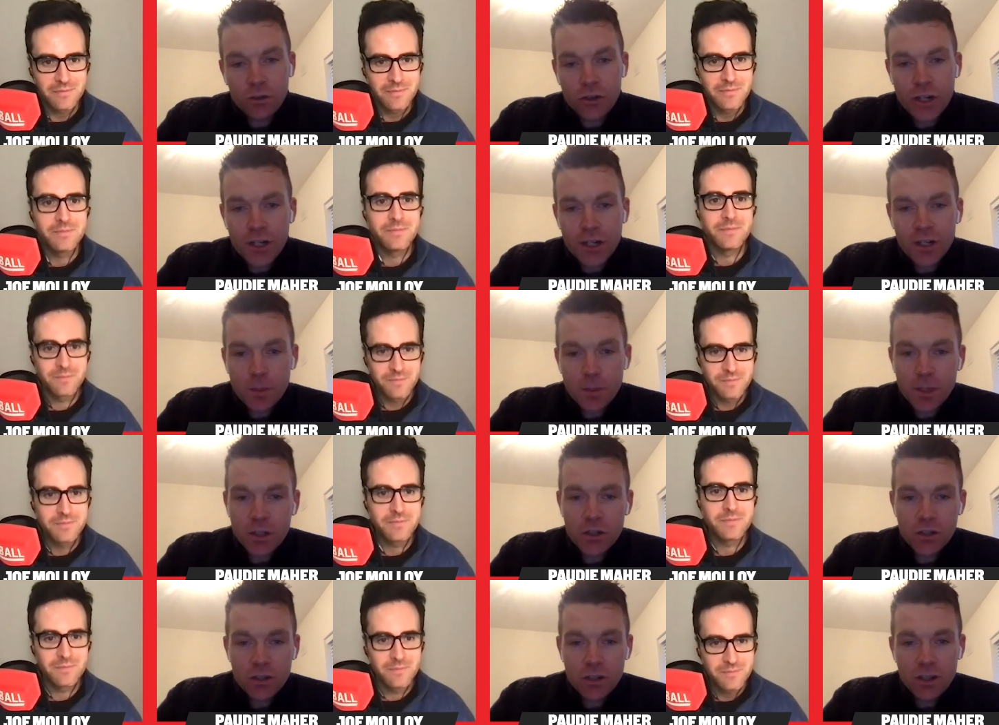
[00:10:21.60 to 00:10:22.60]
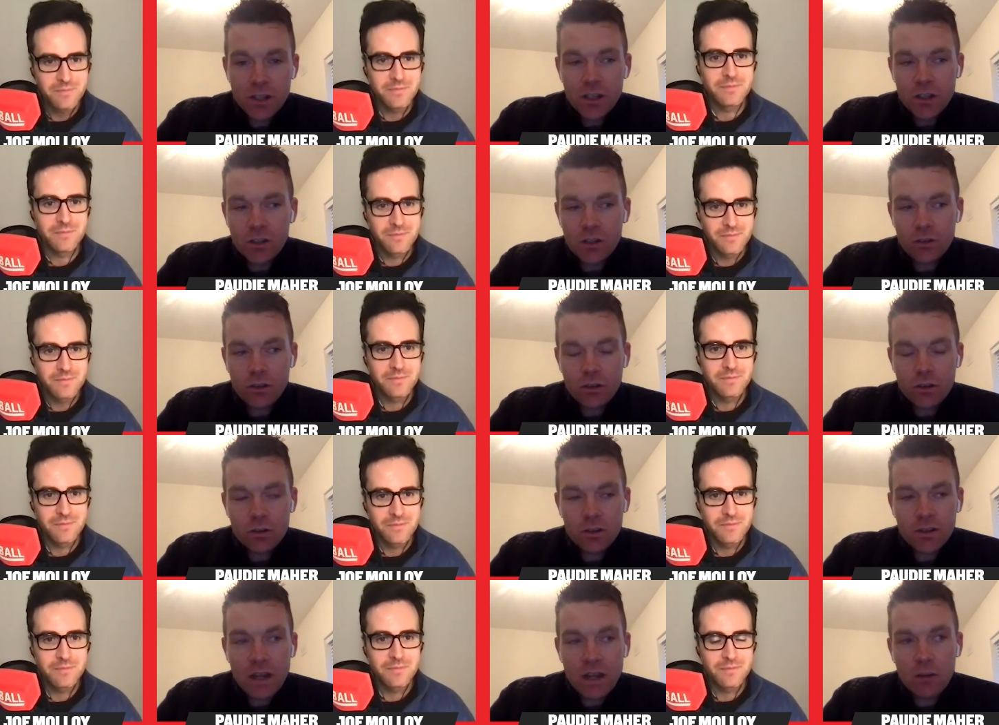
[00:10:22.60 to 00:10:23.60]
Speaker 1: training the pitch. You know
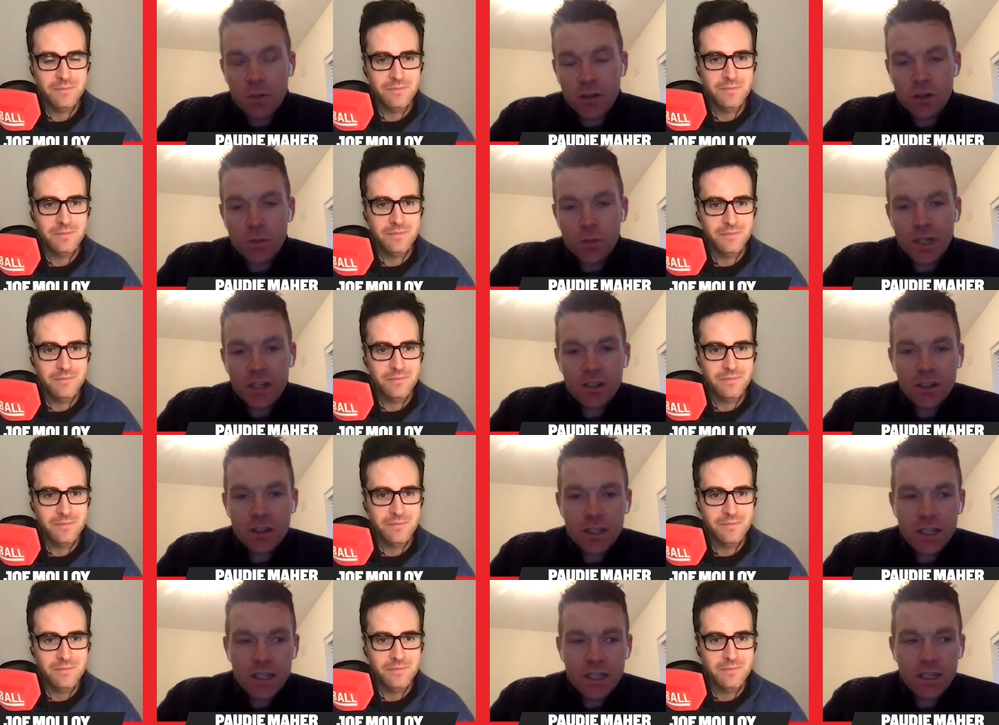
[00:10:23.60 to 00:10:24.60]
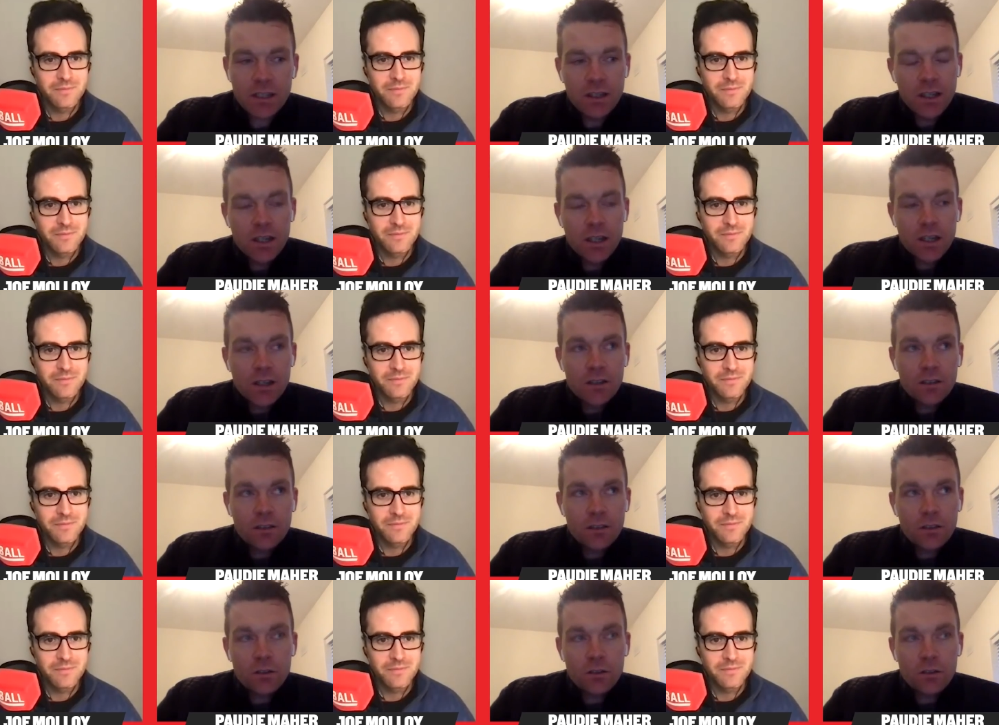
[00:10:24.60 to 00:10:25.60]
that would be on your mind all day.
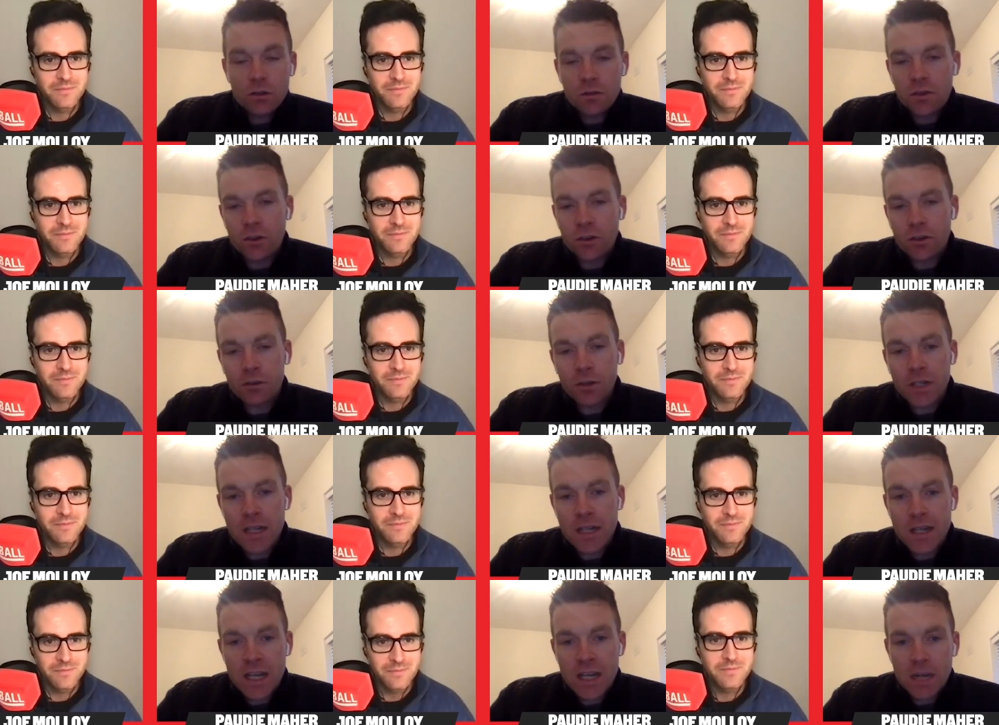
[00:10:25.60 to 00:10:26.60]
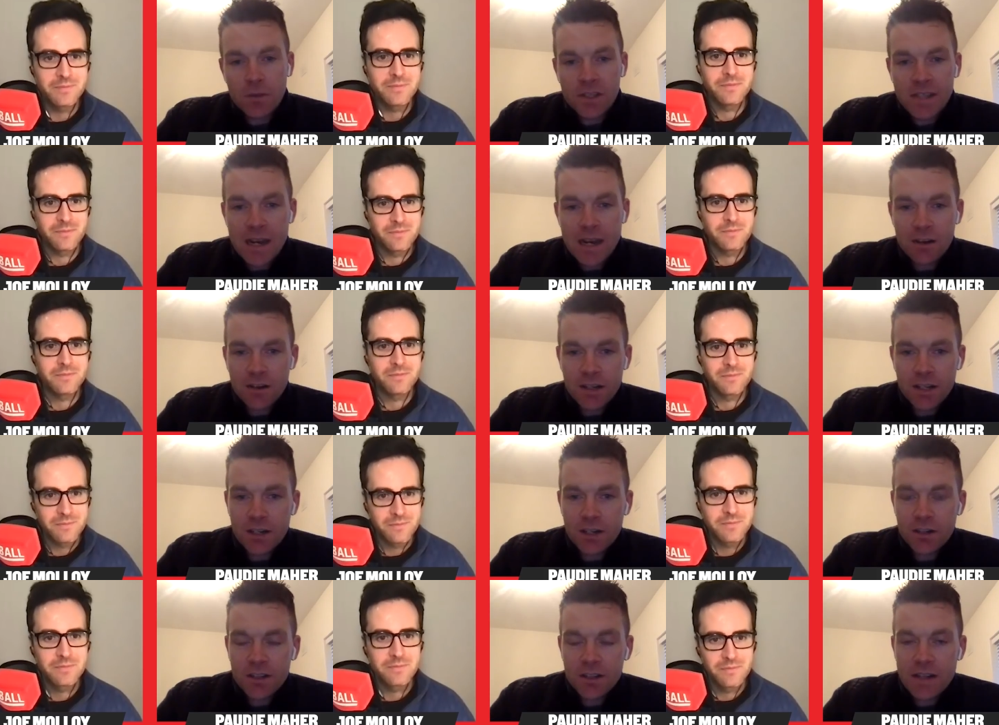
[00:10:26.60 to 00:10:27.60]
You're looking forward to a league game on Saturday
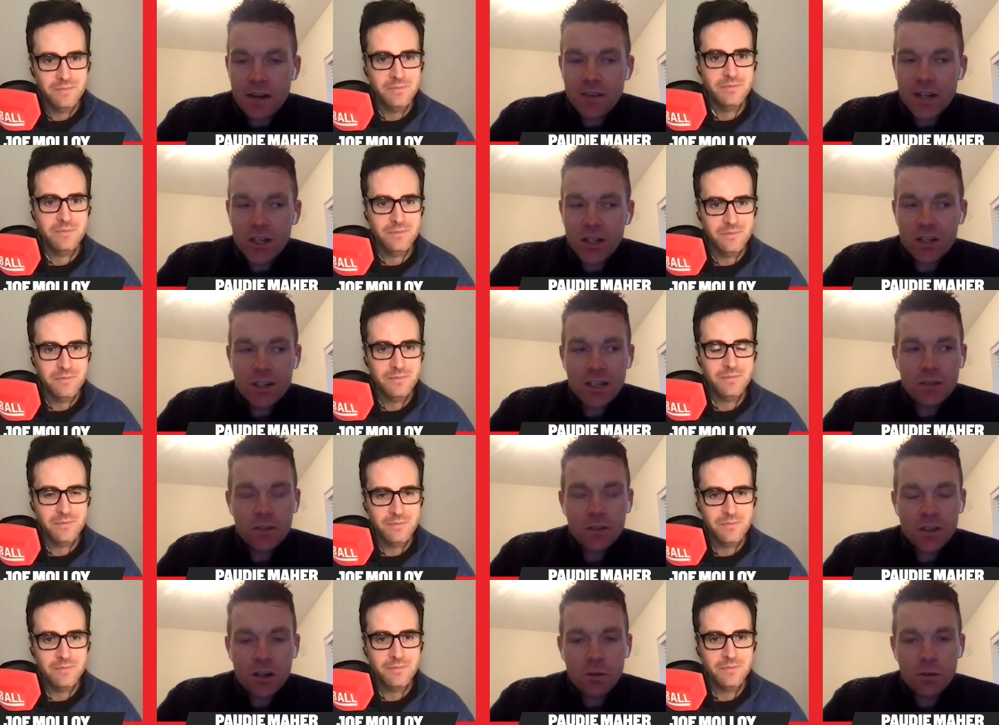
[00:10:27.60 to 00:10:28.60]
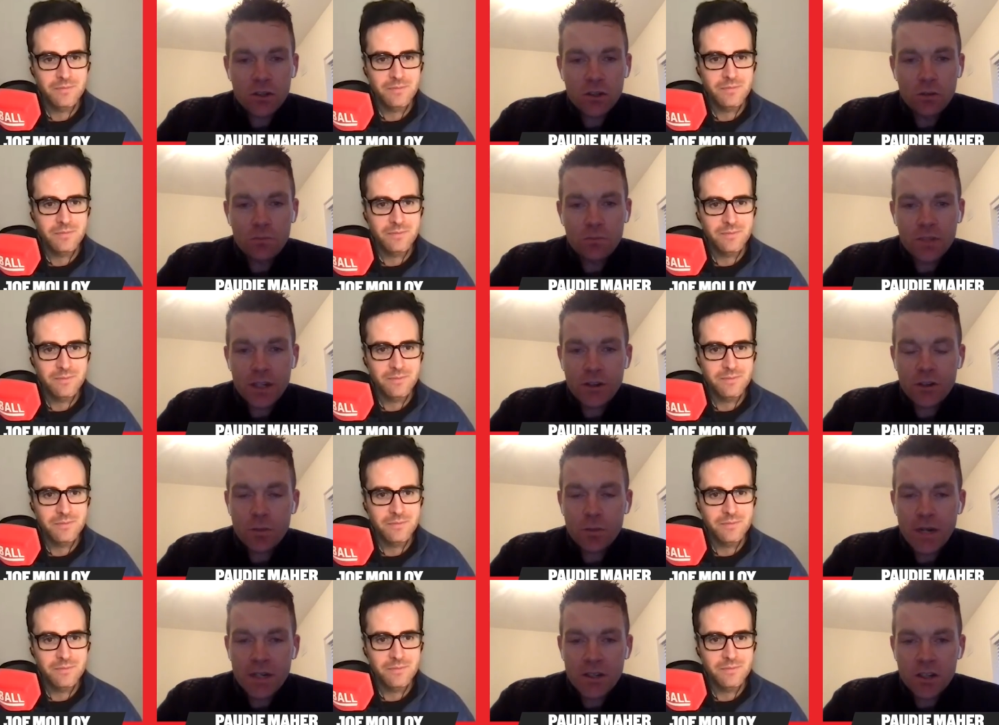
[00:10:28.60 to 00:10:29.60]
there to start national league. There's always something there. Your
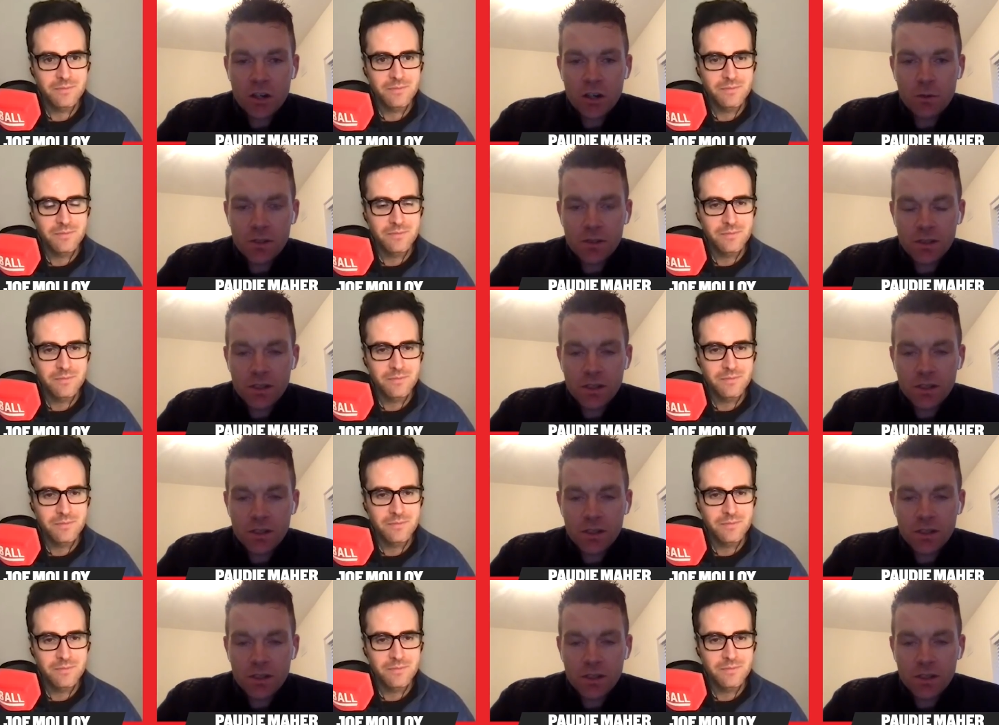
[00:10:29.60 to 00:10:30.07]
mind is always